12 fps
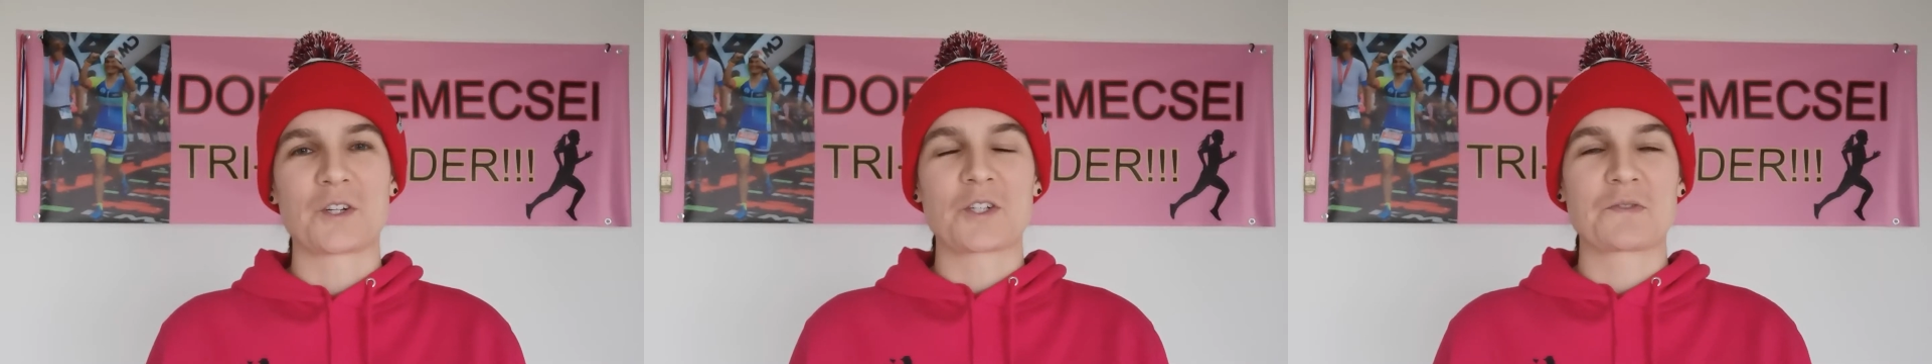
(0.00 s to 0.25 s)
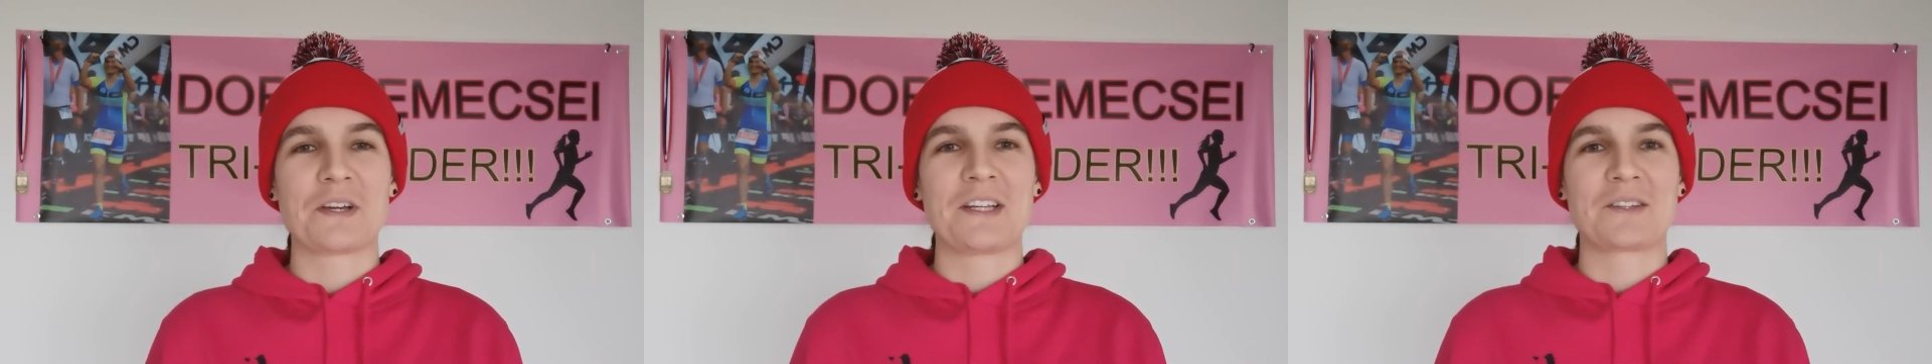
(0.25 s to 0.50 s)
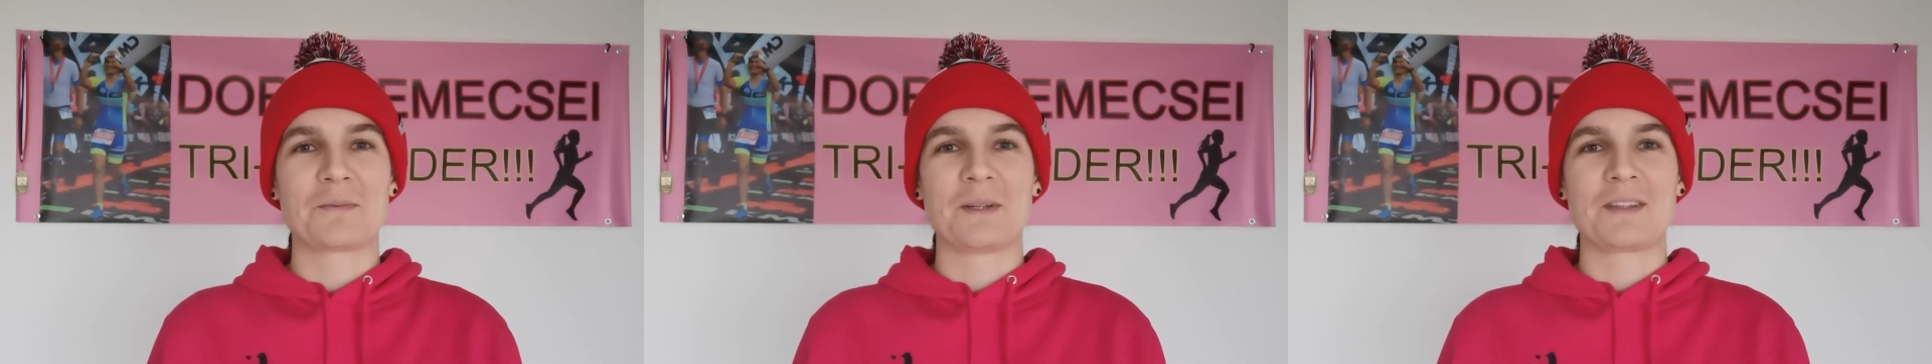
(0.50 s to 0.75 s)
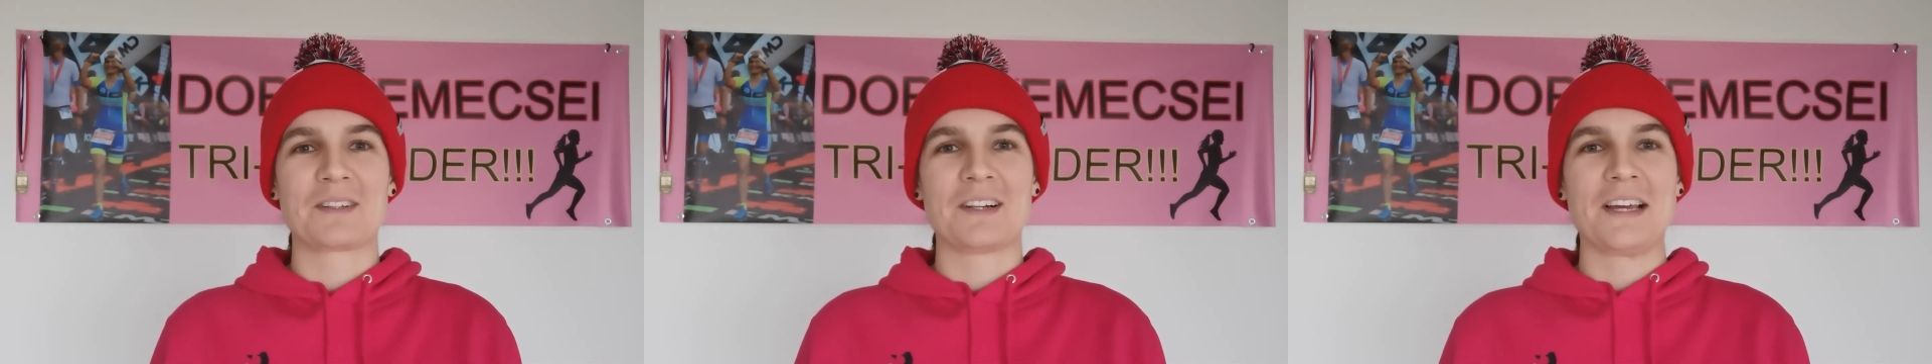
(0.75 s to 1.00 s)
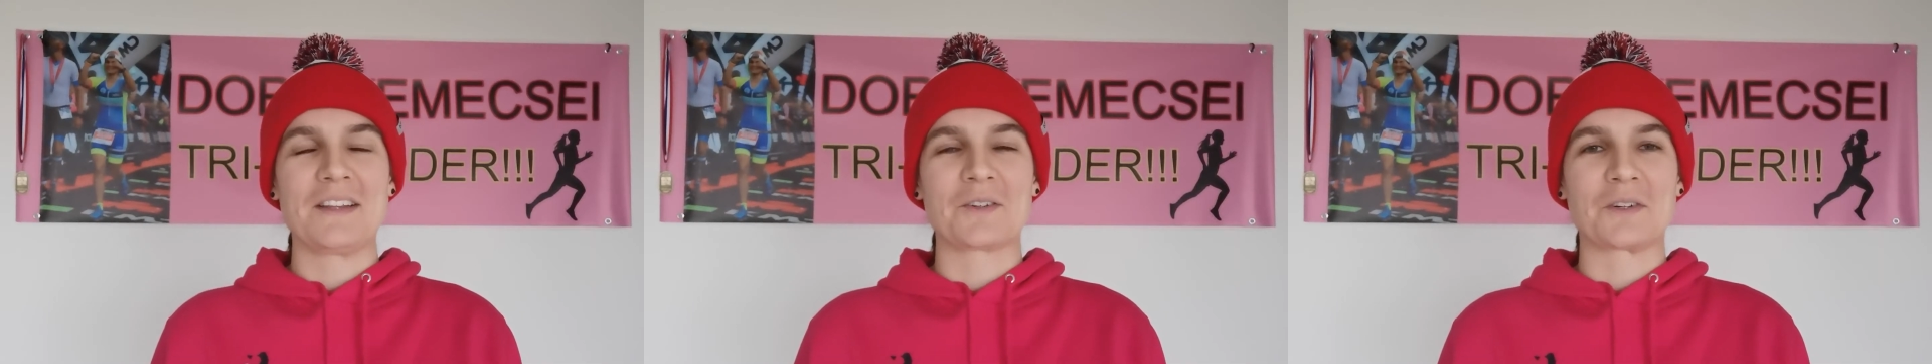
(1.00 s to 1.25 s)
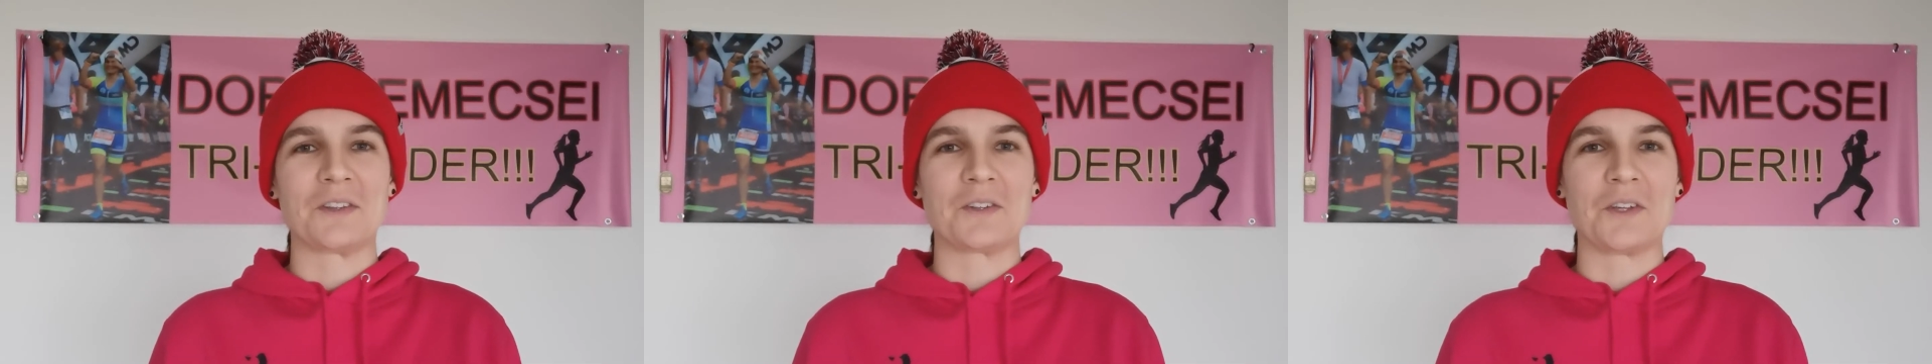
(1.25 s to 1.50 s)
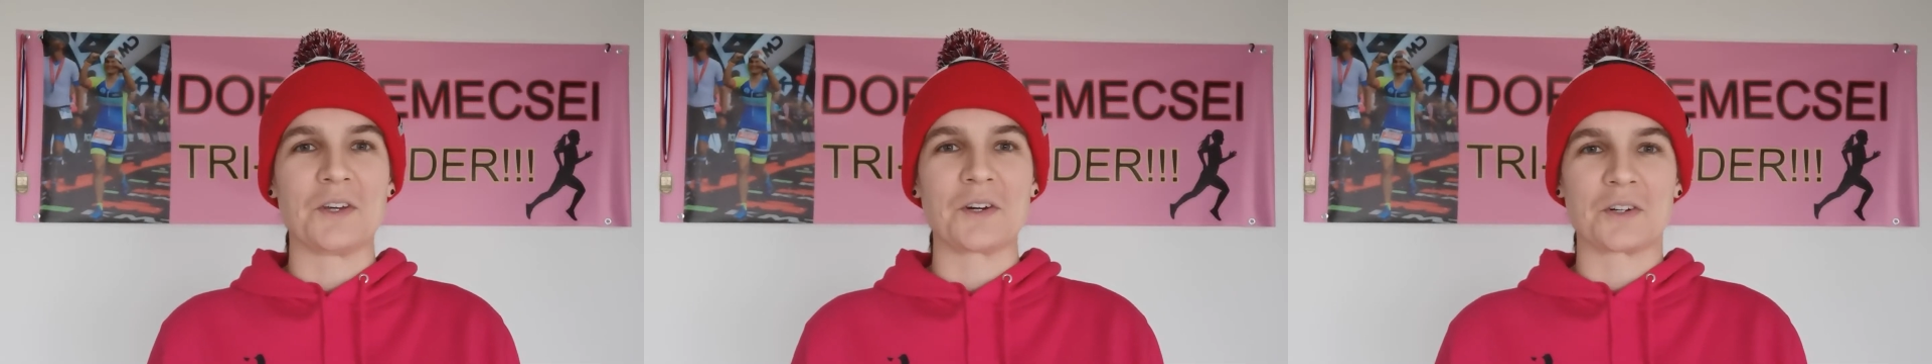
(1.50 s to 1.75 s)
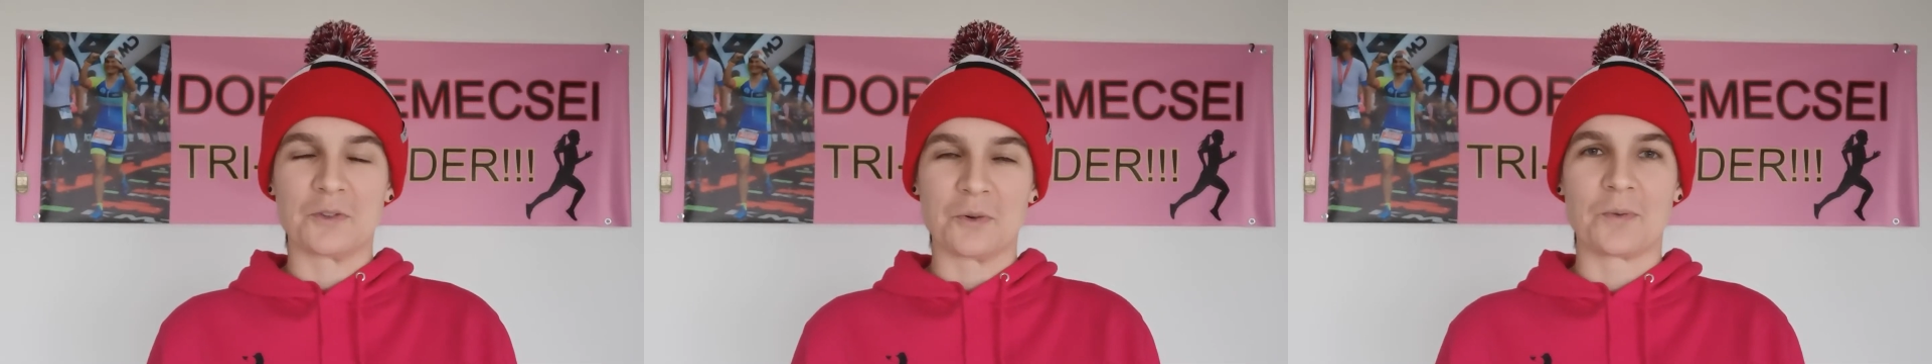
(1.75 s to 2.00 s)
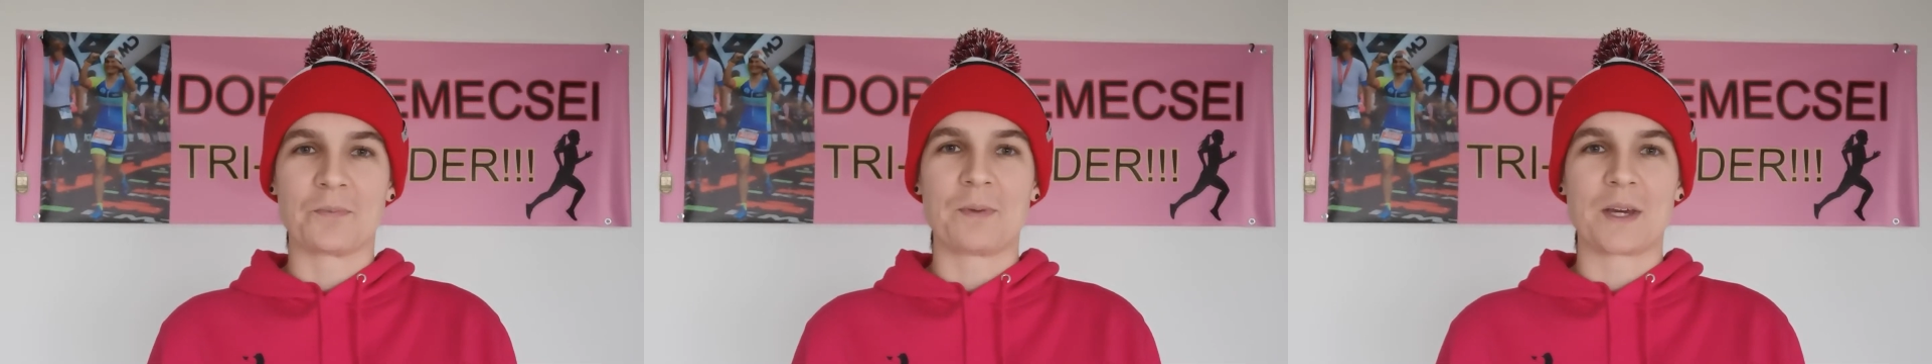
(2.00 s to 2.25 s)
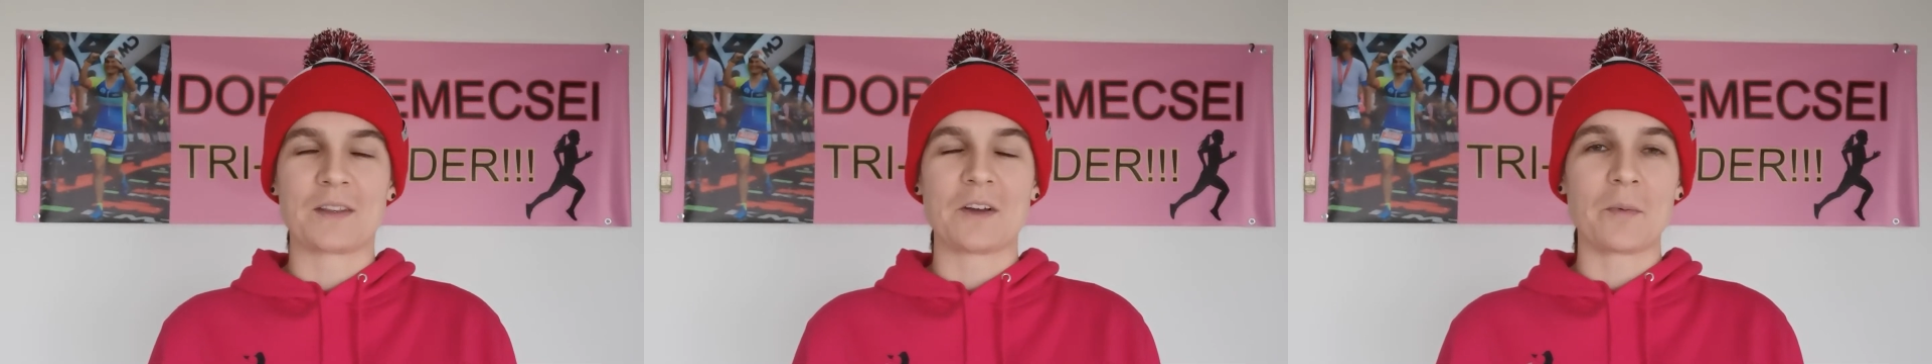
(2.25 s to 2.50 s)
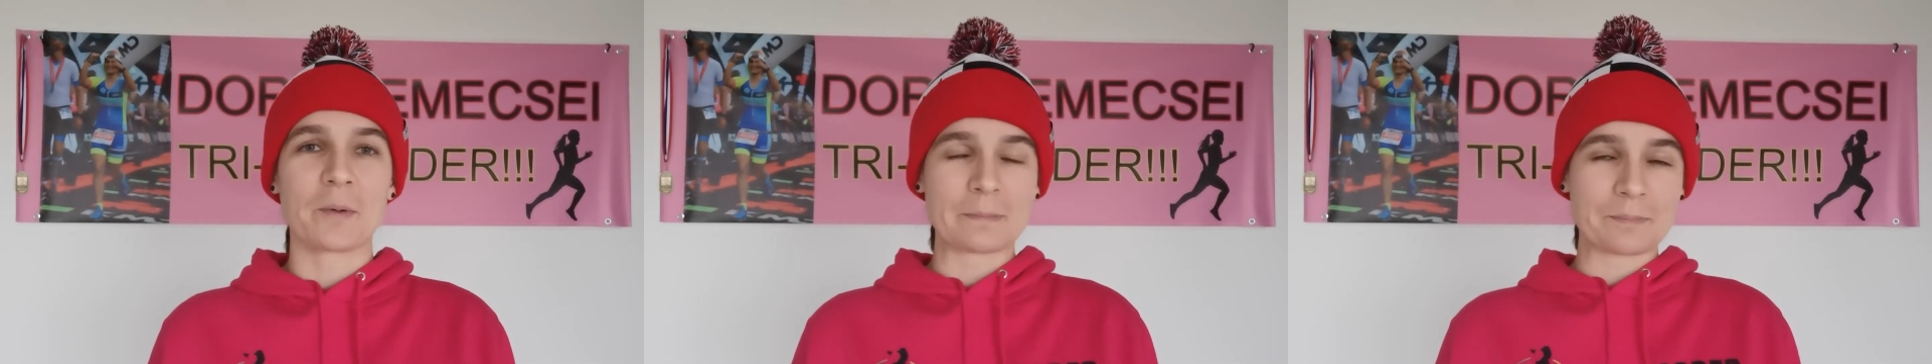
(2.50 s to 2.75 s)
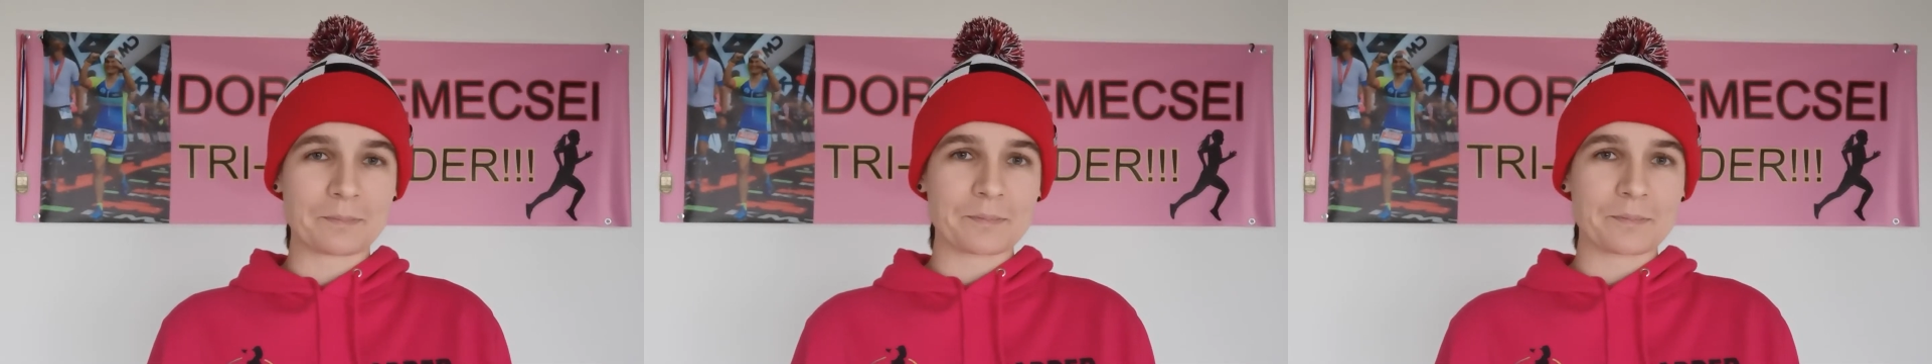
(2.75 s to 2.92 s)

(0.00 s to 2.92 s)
just wait a bit later in the year to pick it up.